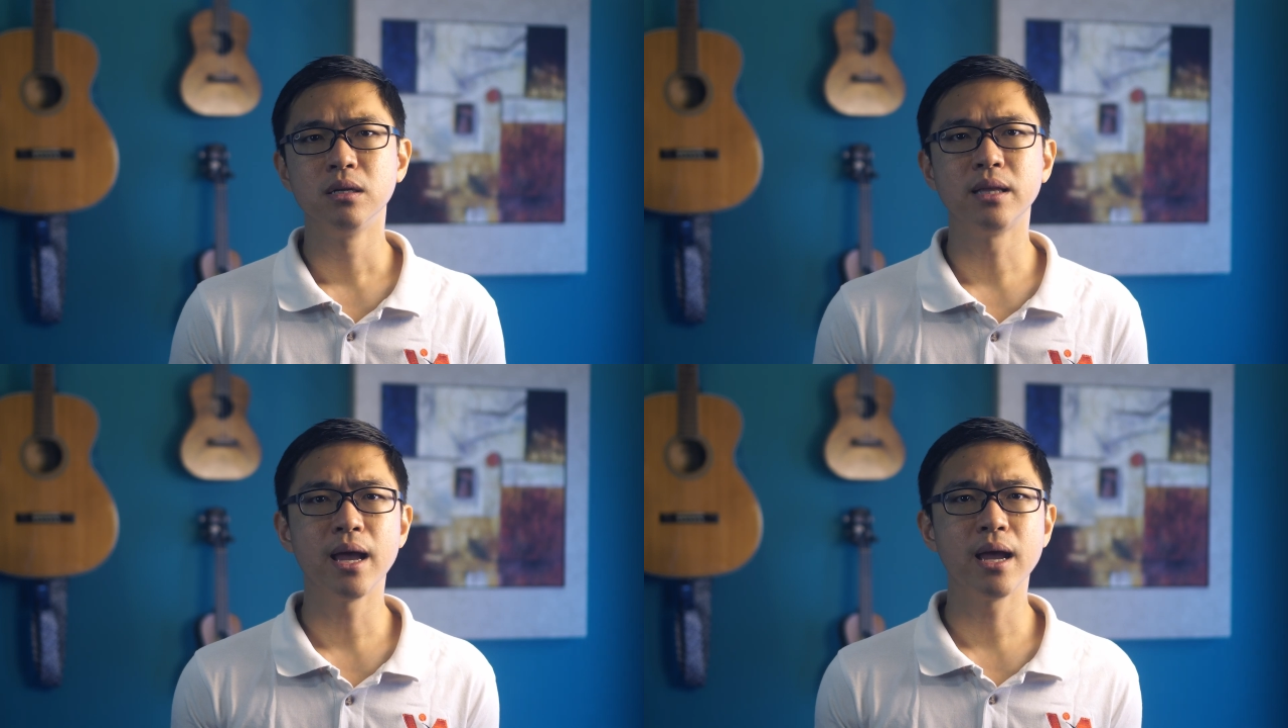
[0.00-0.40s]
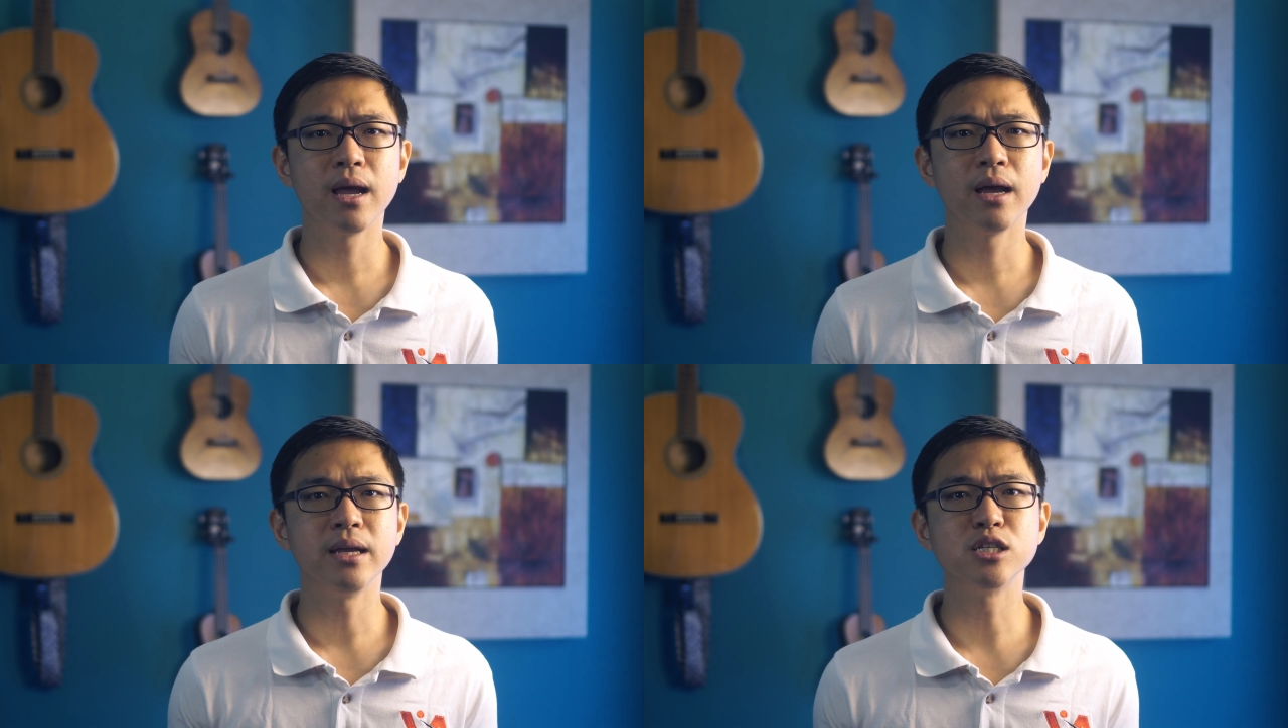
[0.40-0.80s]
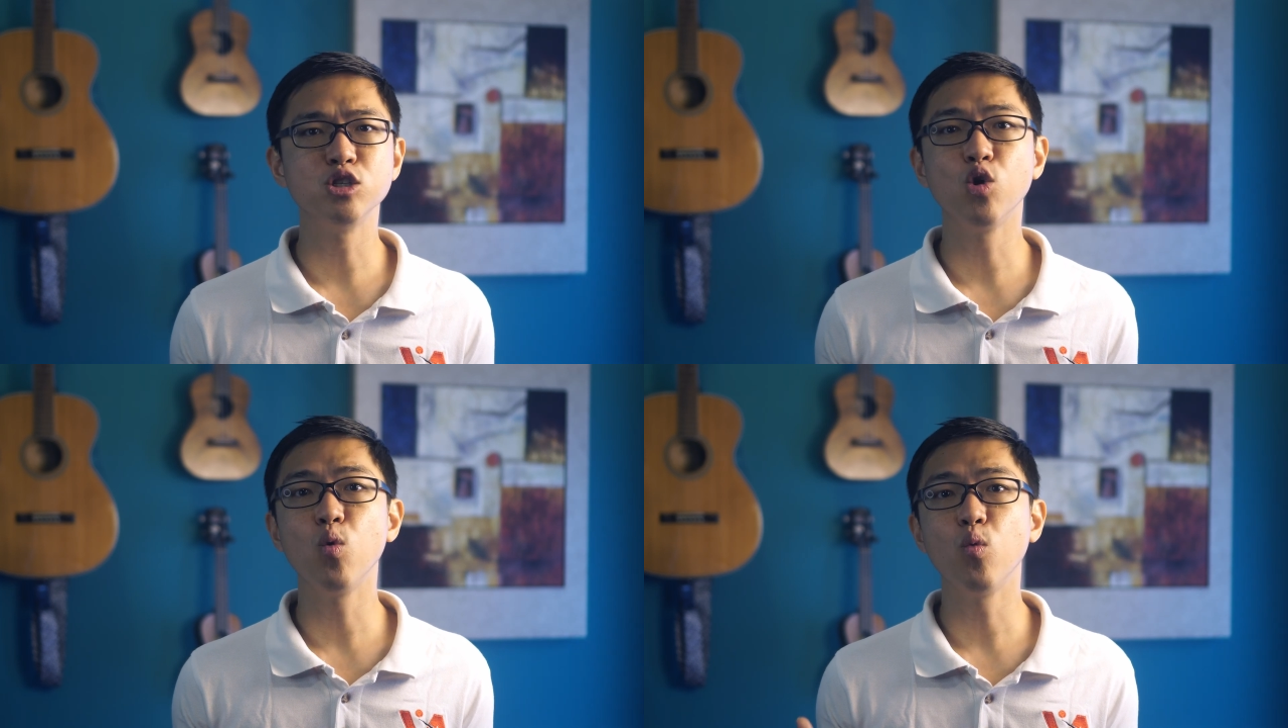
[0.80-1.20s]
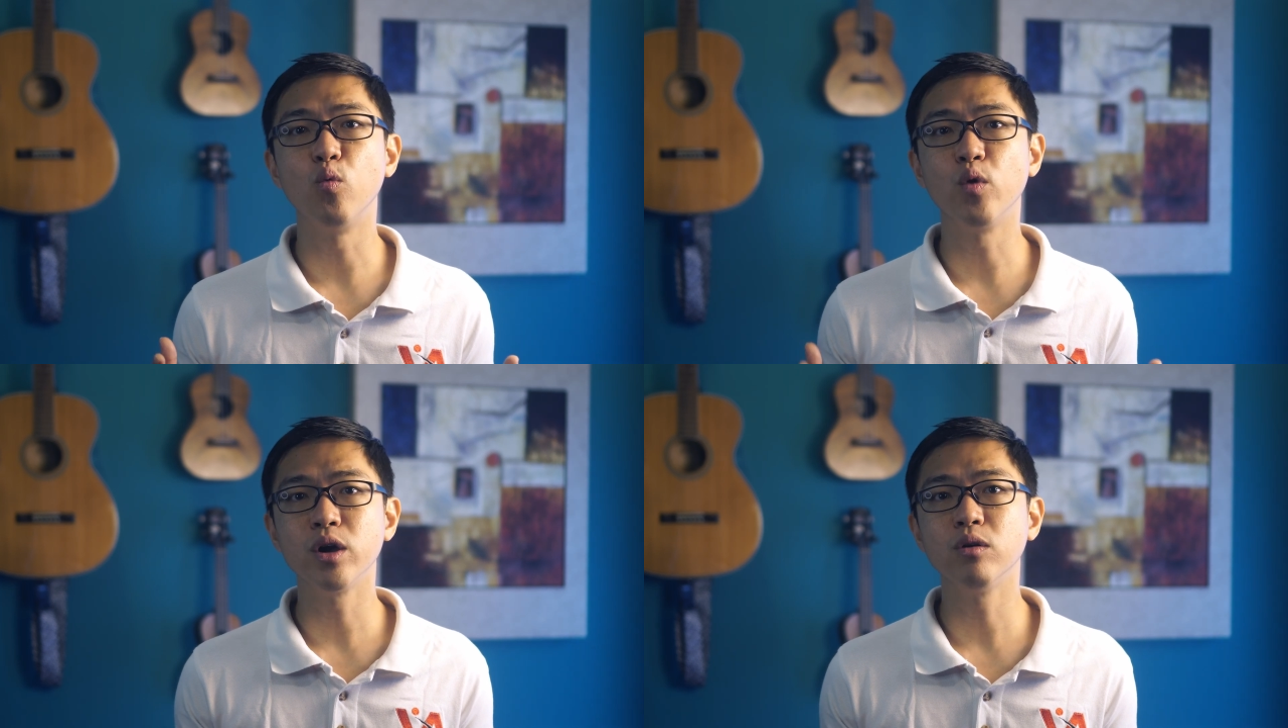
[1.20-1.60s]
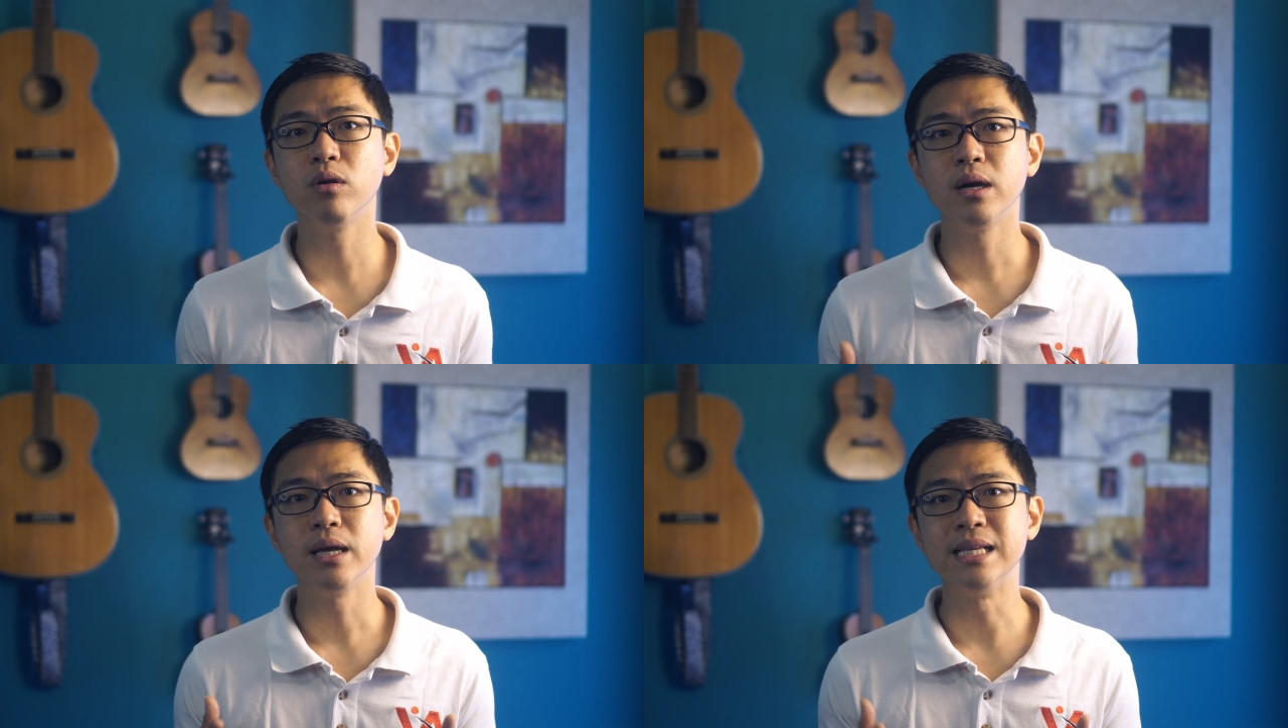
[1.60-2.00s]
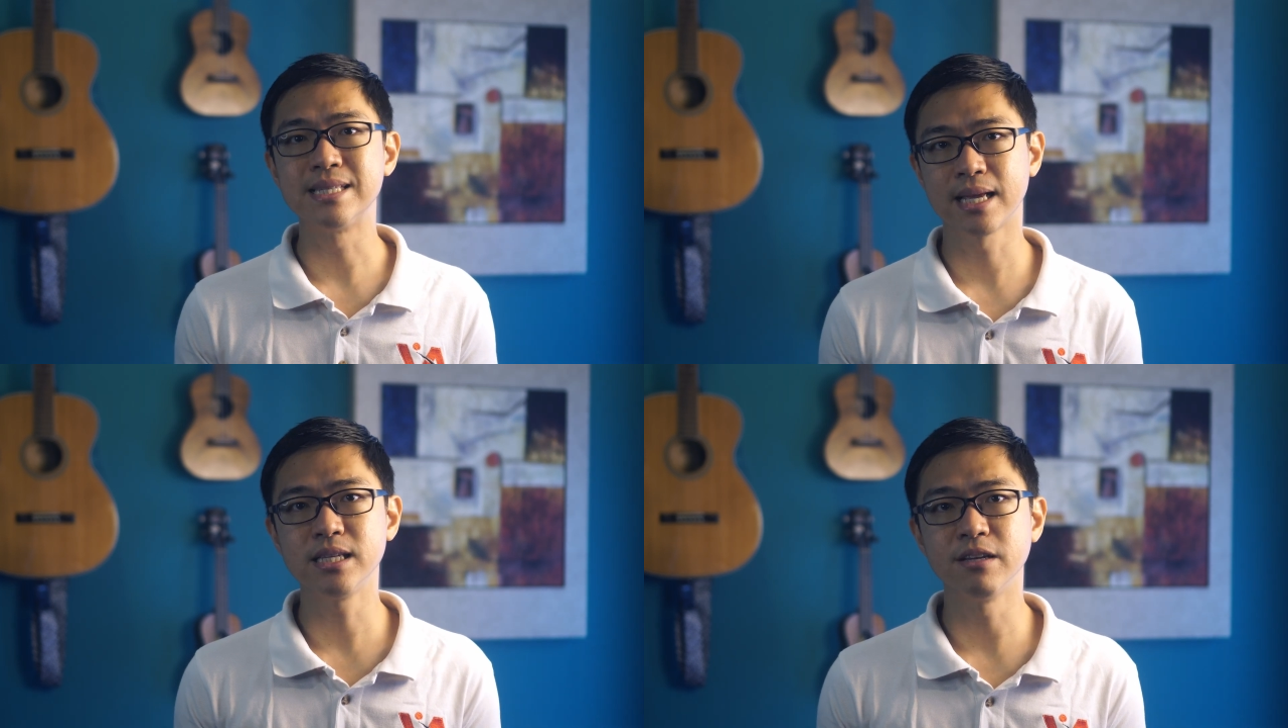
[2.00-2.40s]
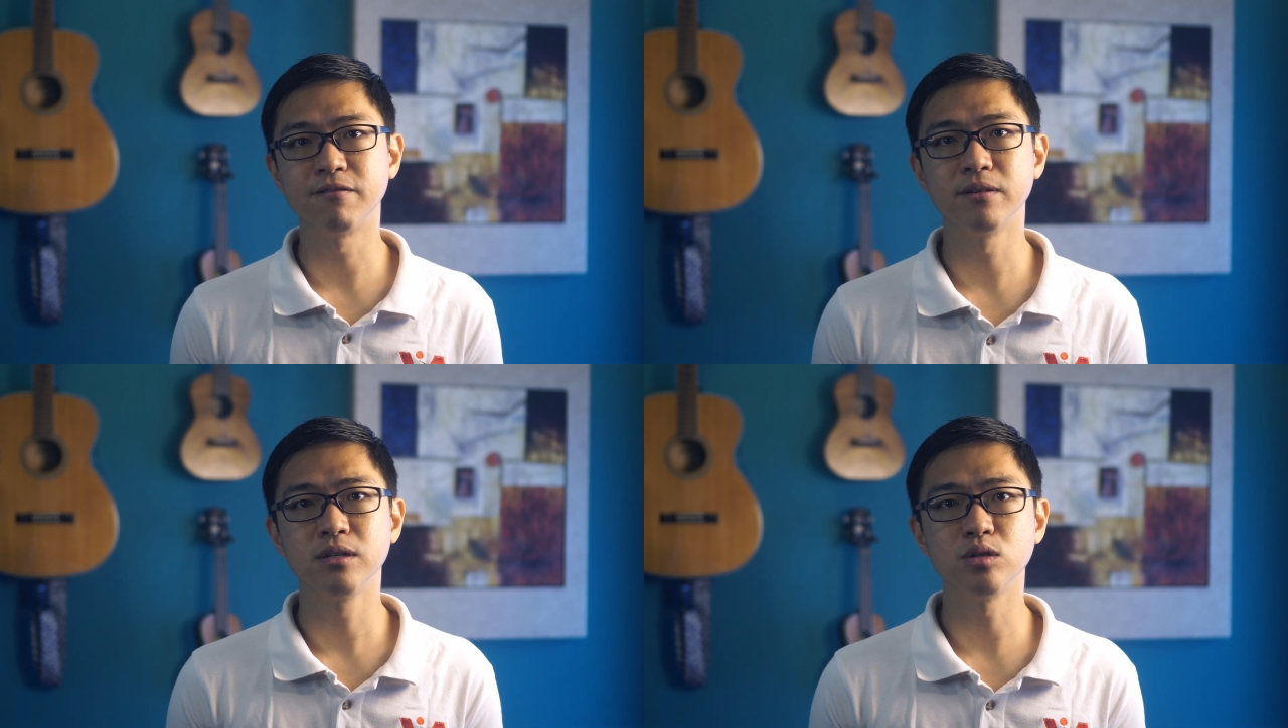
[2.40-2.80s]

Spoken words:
there is no real incentive